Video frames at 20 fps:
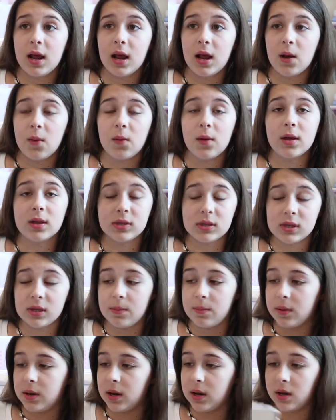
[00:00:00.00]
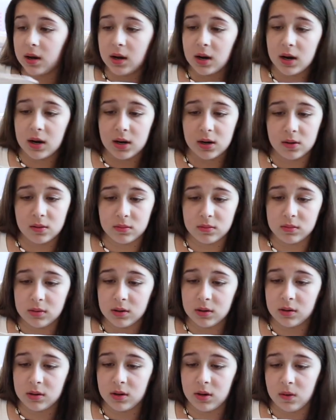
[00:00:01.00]
and we can sleep in it. I don't
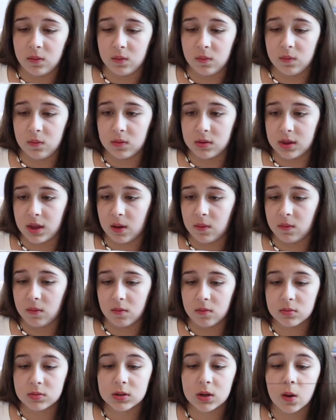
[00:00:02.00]
know where that one was